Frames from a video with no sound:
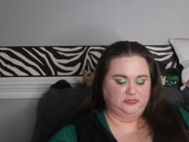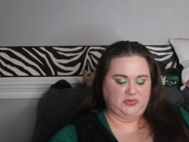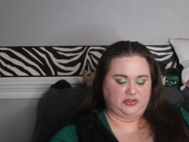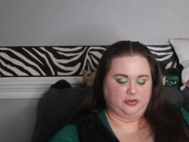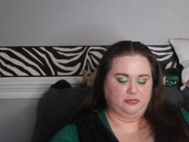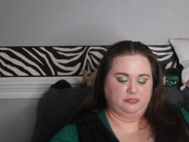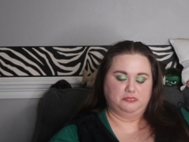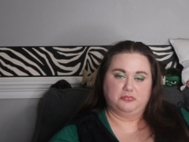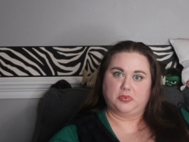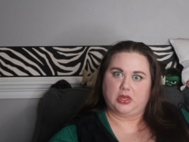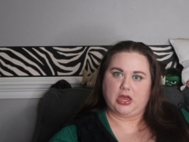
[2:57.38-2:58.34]
So,
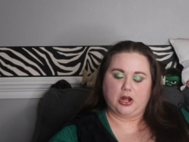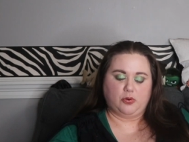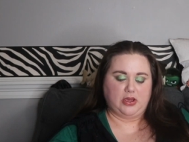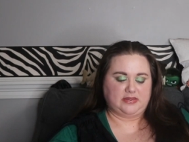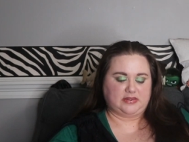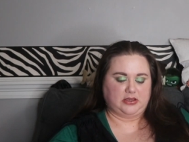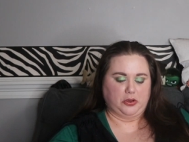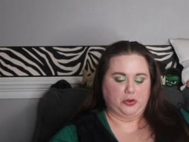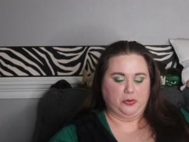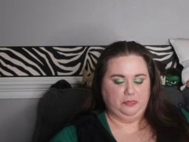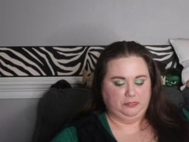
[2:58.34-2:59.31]
got a ways to
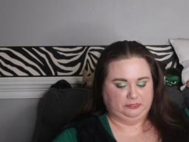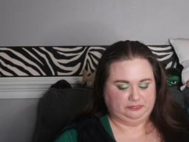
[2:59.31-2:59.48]
go.